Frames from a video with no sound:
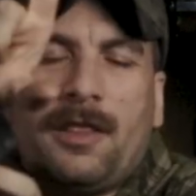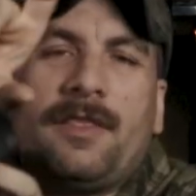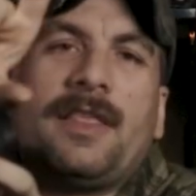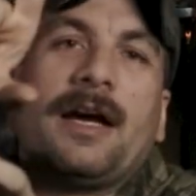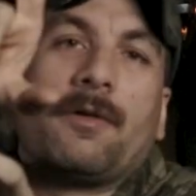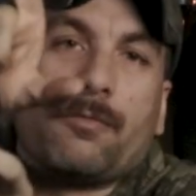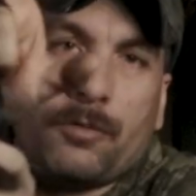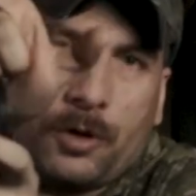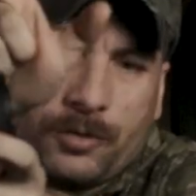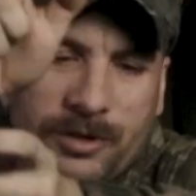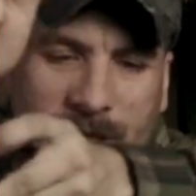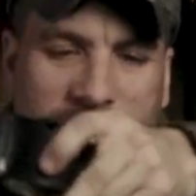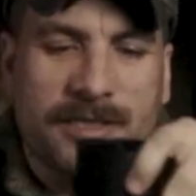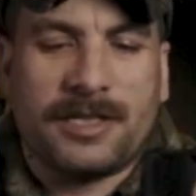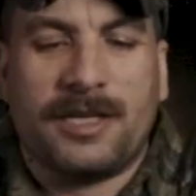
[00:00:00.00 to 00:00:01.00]
That
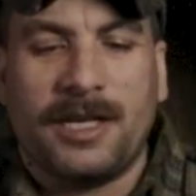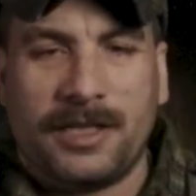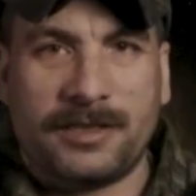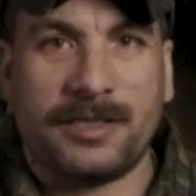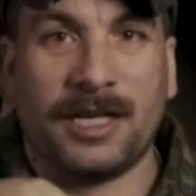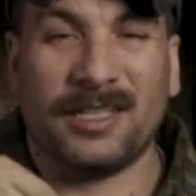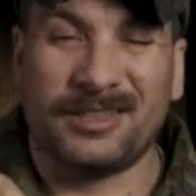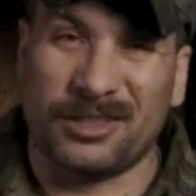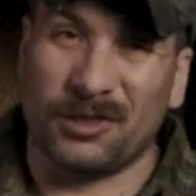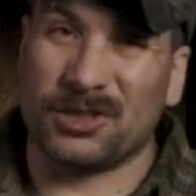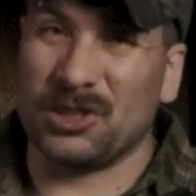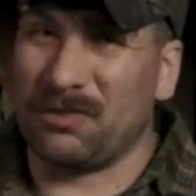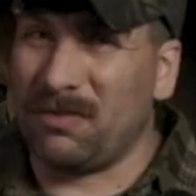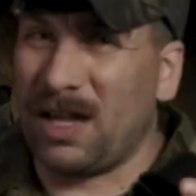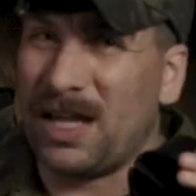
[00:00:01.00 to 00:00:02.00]
rotates and hits that. So
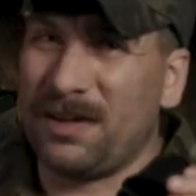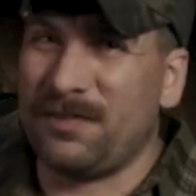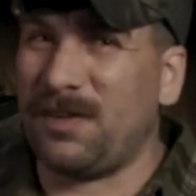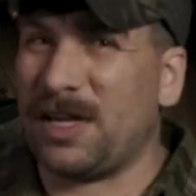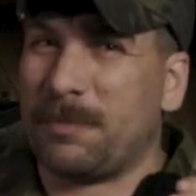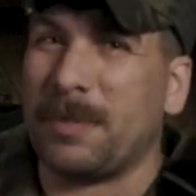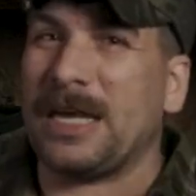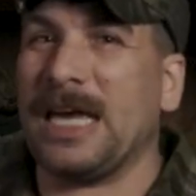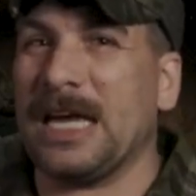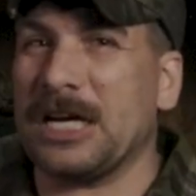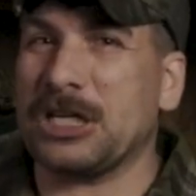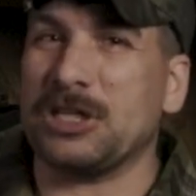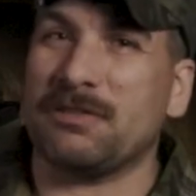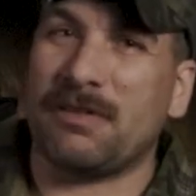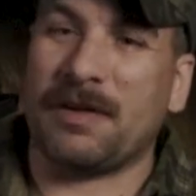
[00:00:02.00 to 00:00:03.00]
it's a lot of like
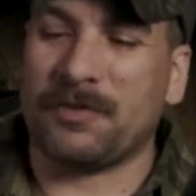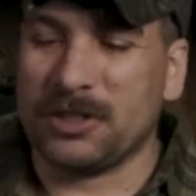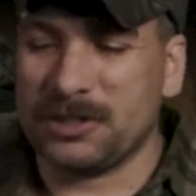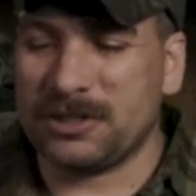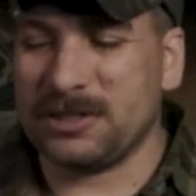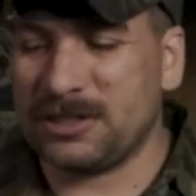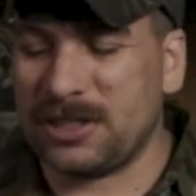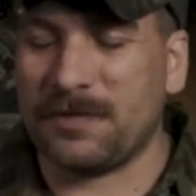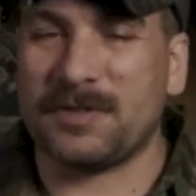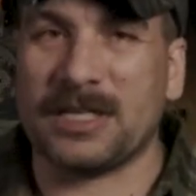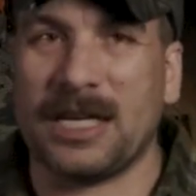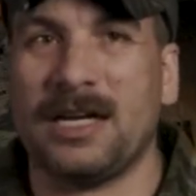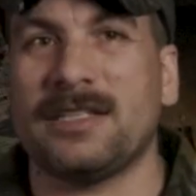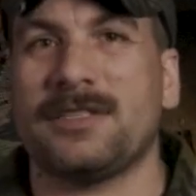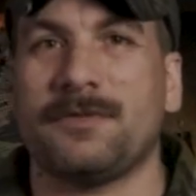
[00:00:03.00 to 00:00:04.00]
mechanical levers and stuff to
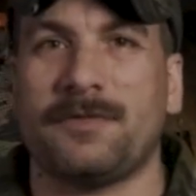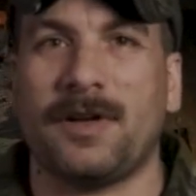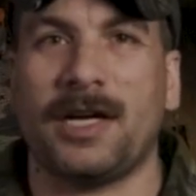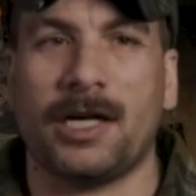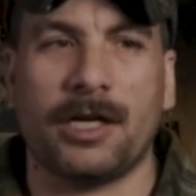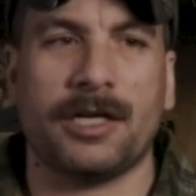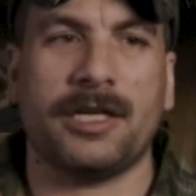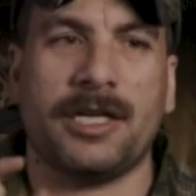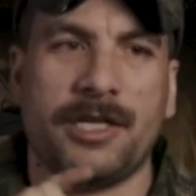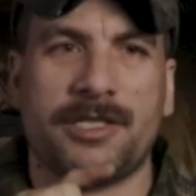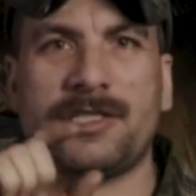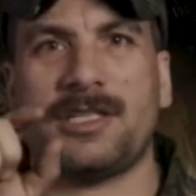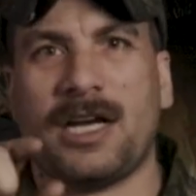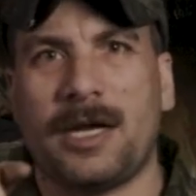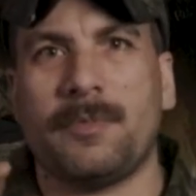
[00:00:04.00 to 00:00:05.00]
get it to fire, and
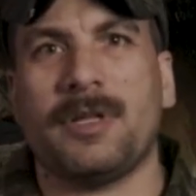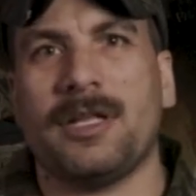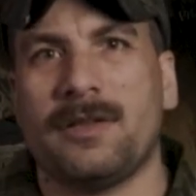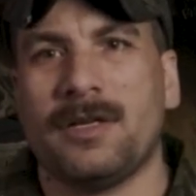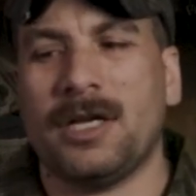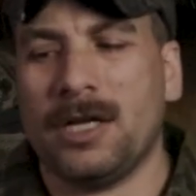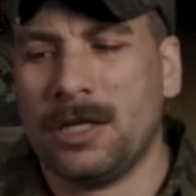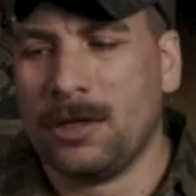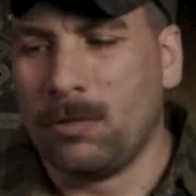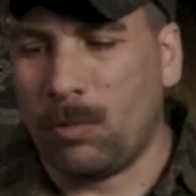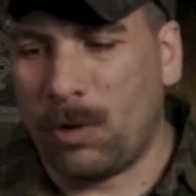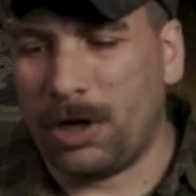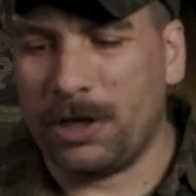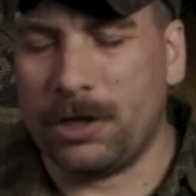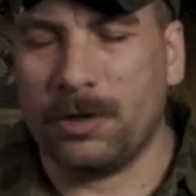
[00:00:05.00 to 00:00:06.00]
each time that
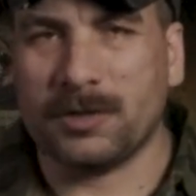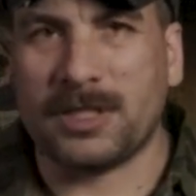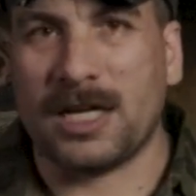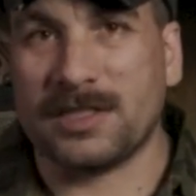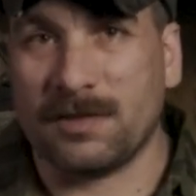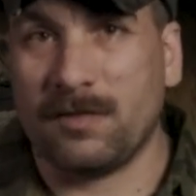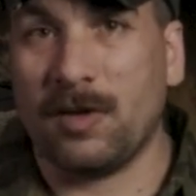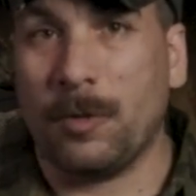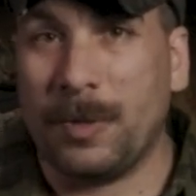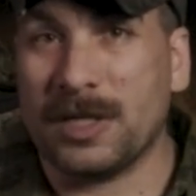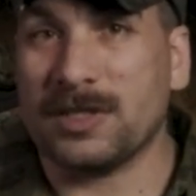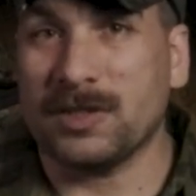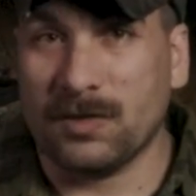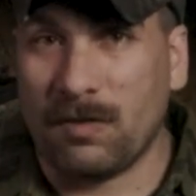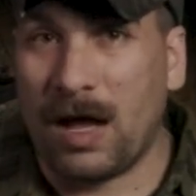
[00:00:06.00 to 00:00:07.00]
one of those has a little bit
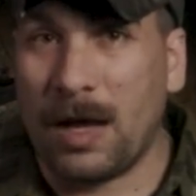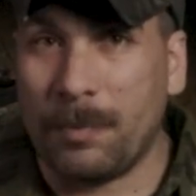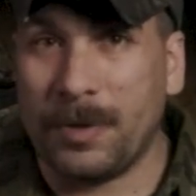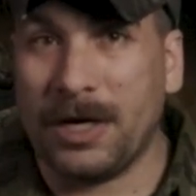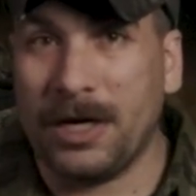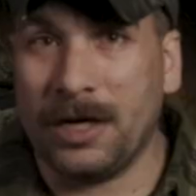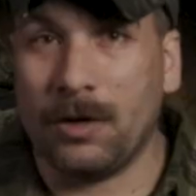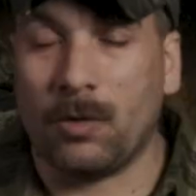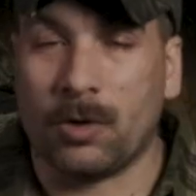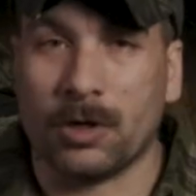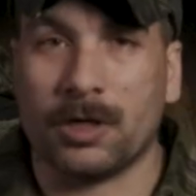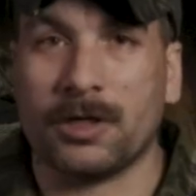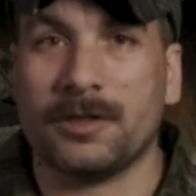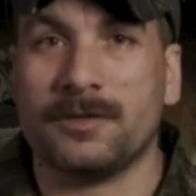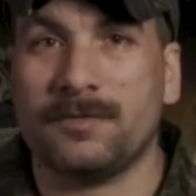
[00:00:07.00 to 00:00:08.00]
of slop in it
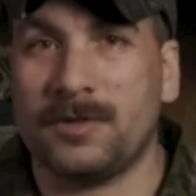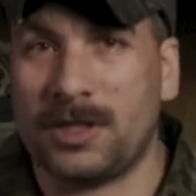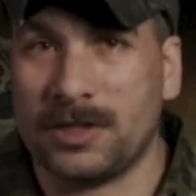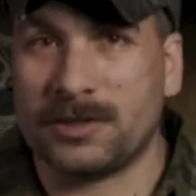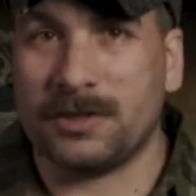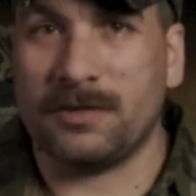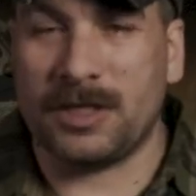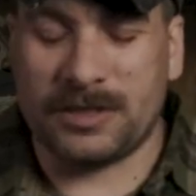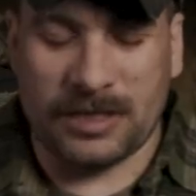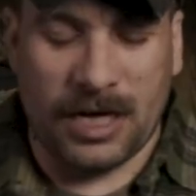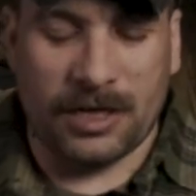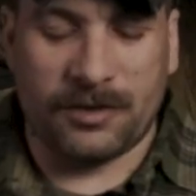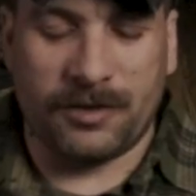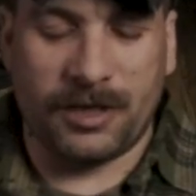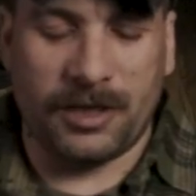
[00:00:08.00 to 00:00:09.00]
or doesn't
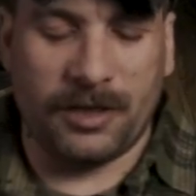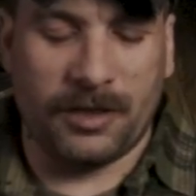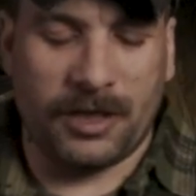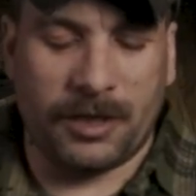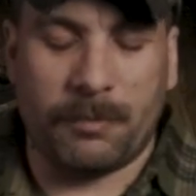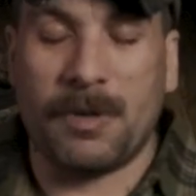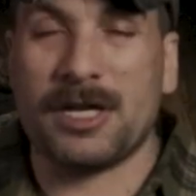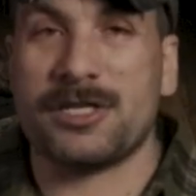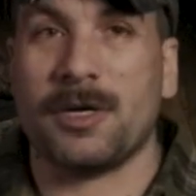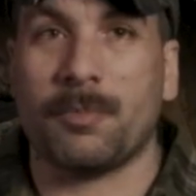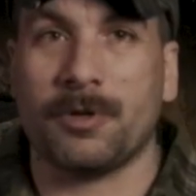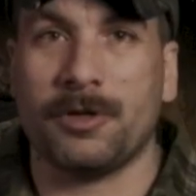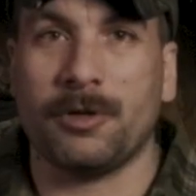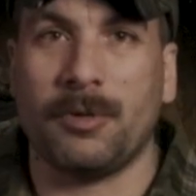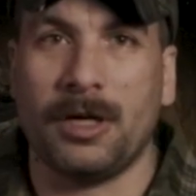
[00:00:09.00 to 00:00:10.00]
exactly like mesh up
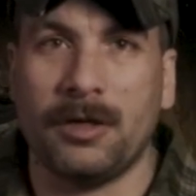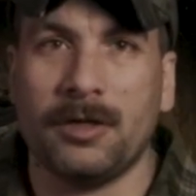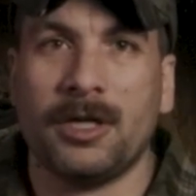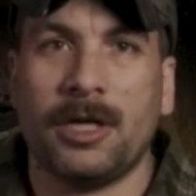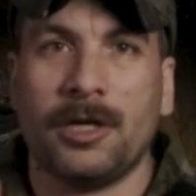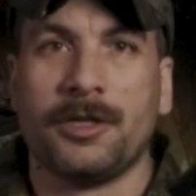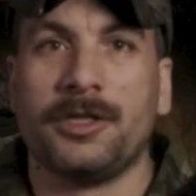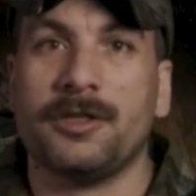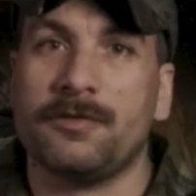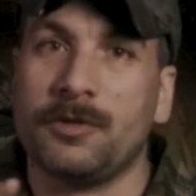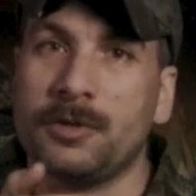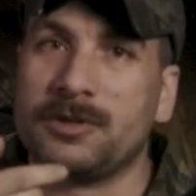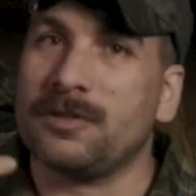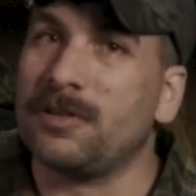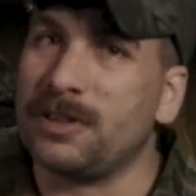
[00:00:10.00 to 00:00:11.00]
really well, you
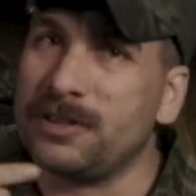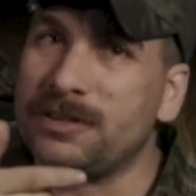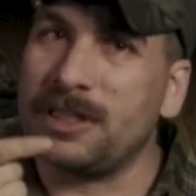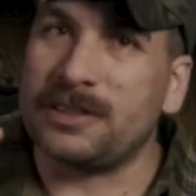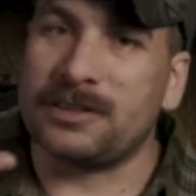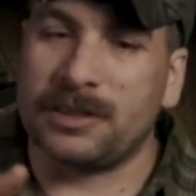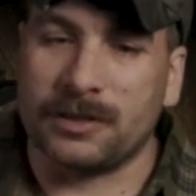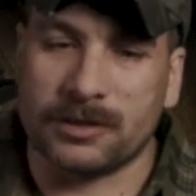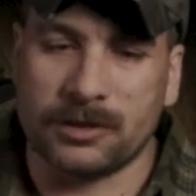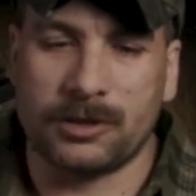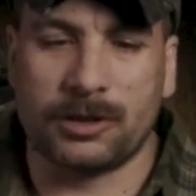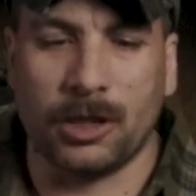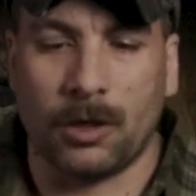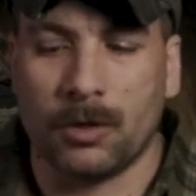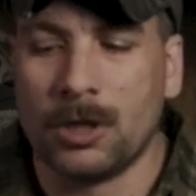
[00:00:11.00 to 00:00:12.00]
lose a little distance.
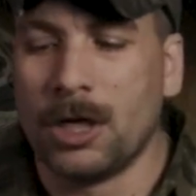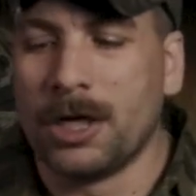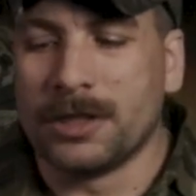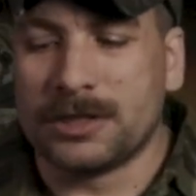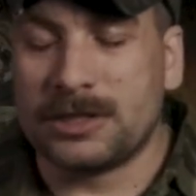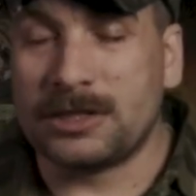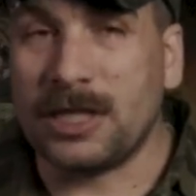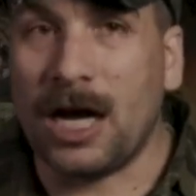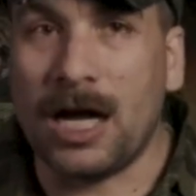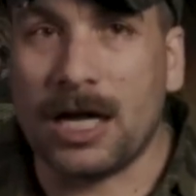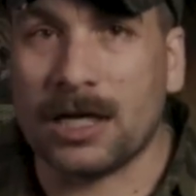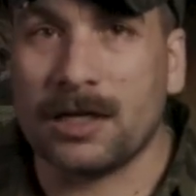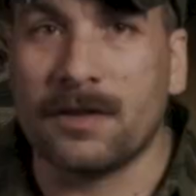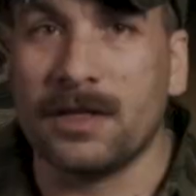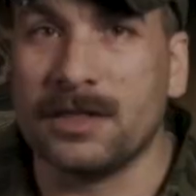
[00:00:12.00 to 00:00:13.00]
So
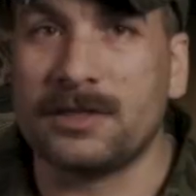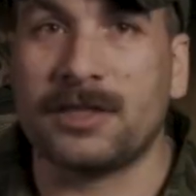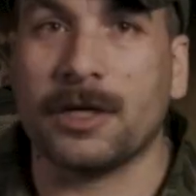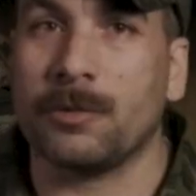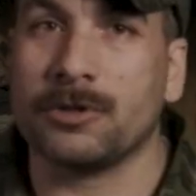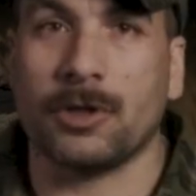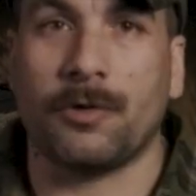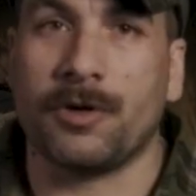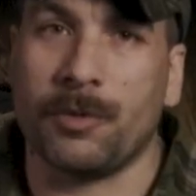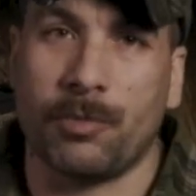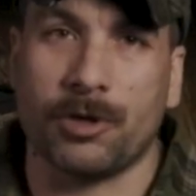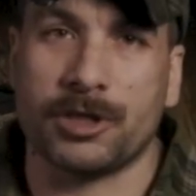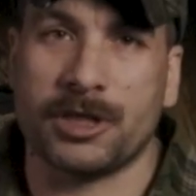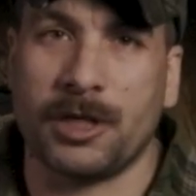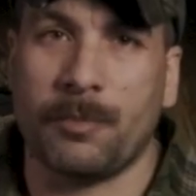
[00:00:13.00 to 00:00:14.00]
stock, this thing was only
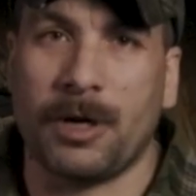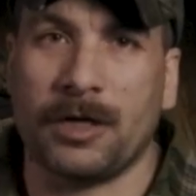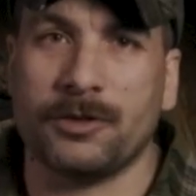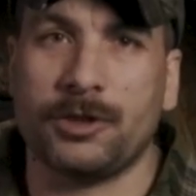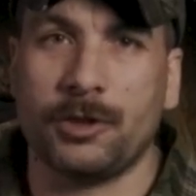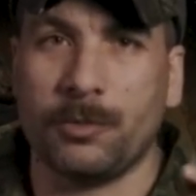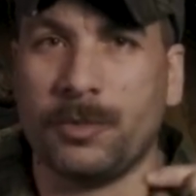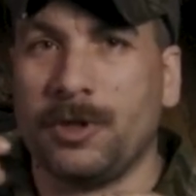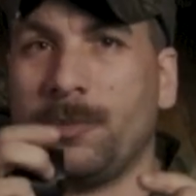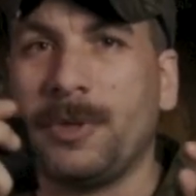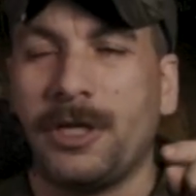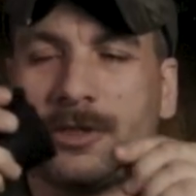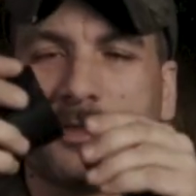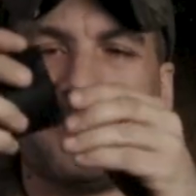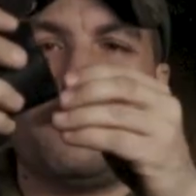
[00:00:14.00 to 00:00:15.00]
pushing about 2
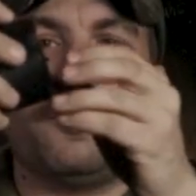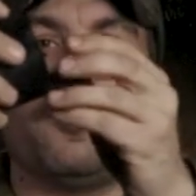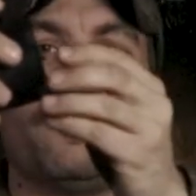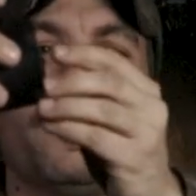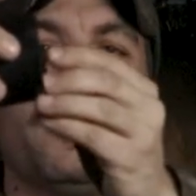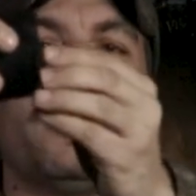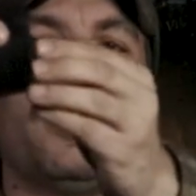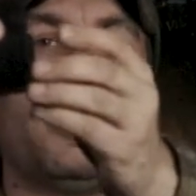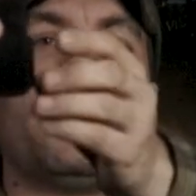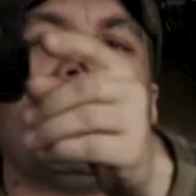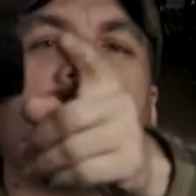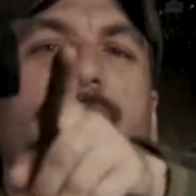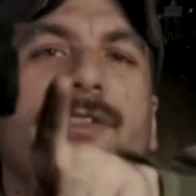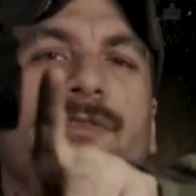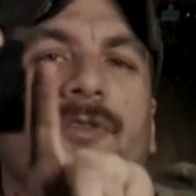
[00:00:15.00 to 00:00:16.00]
millimeters of movement out
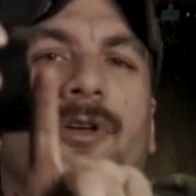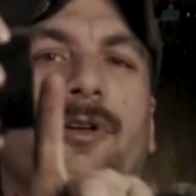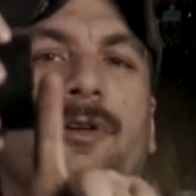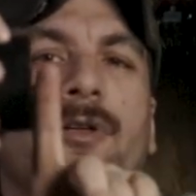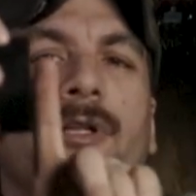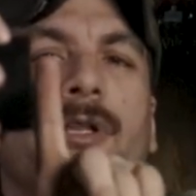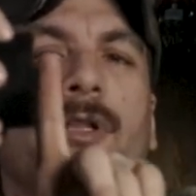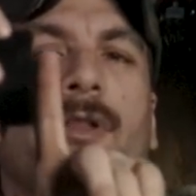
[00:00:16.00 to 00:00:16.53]
of this little